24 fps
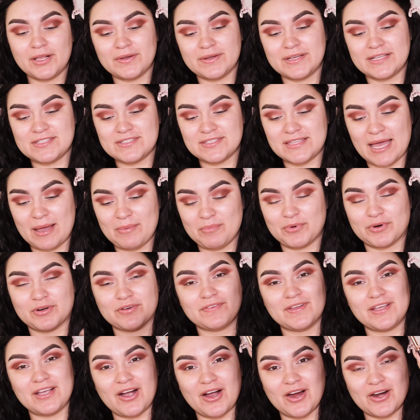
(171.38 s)
into that
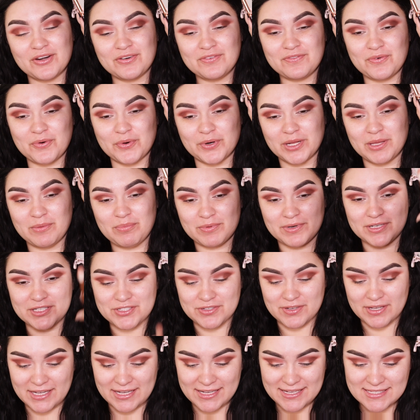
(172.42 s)
Morphe R40 brush,
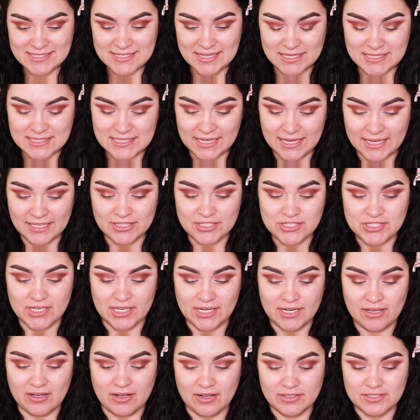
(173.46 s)
you guys, and taking the
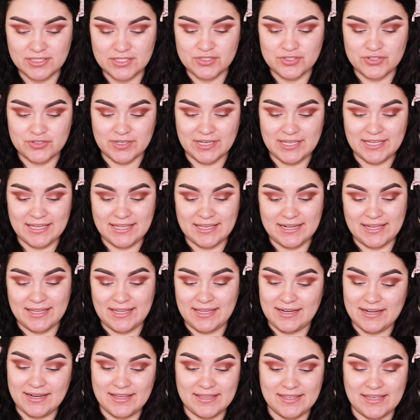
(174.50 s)
shade called Drink It
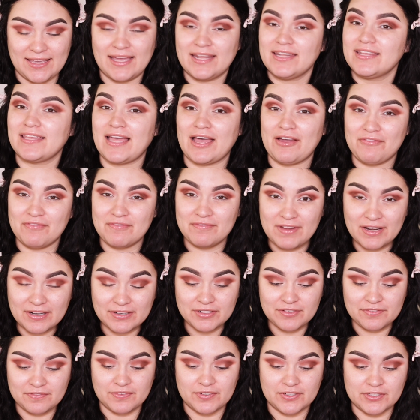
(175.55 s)
In, again, that
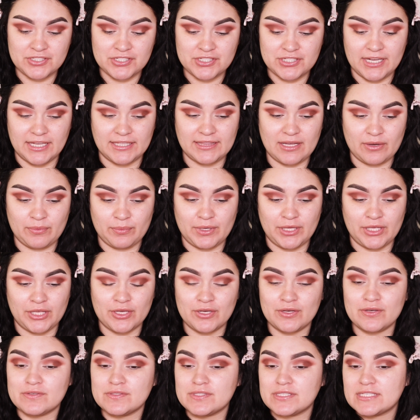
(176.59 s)
very first shade that we
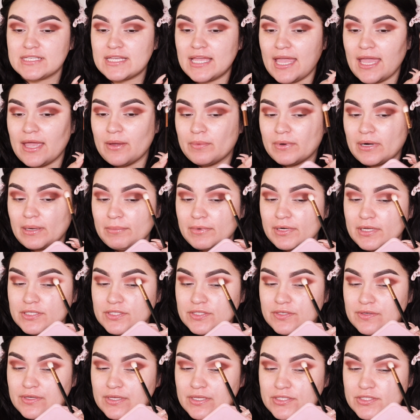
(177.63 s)
used. And what I'm gonna
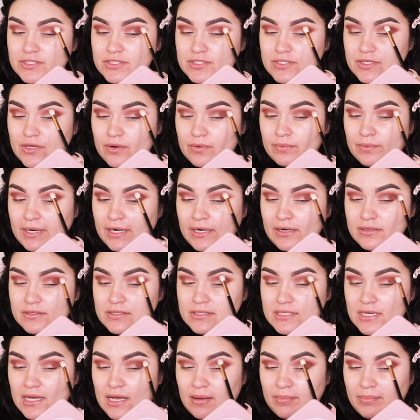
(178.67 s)
do is just go right on
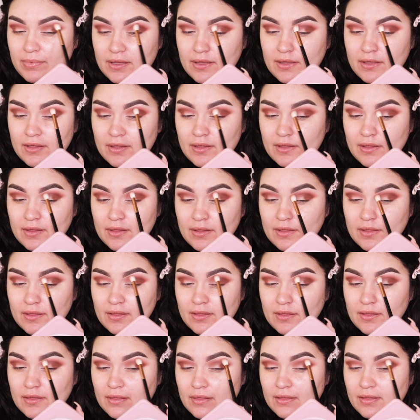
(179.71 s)
top of that
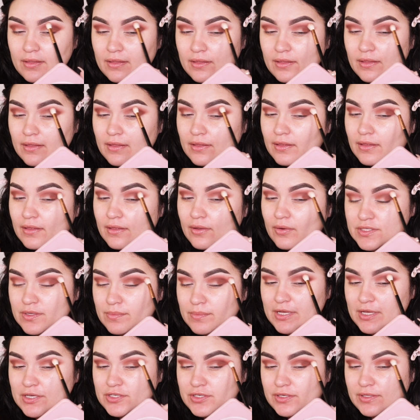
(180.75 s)
one more time, just to
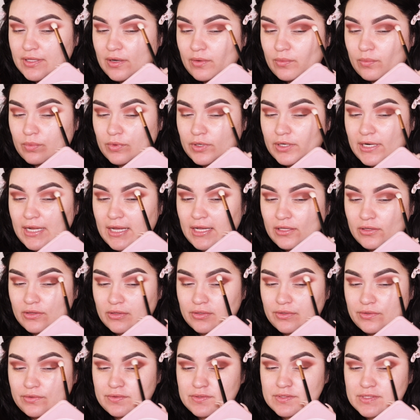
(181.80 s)
sure that we're not
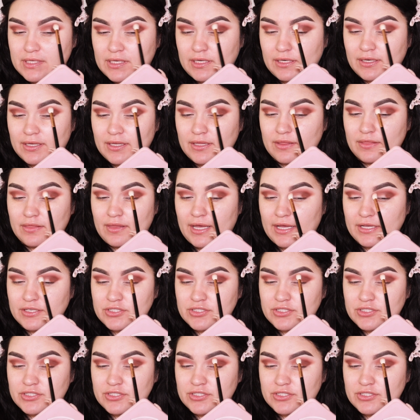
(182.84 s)
losing that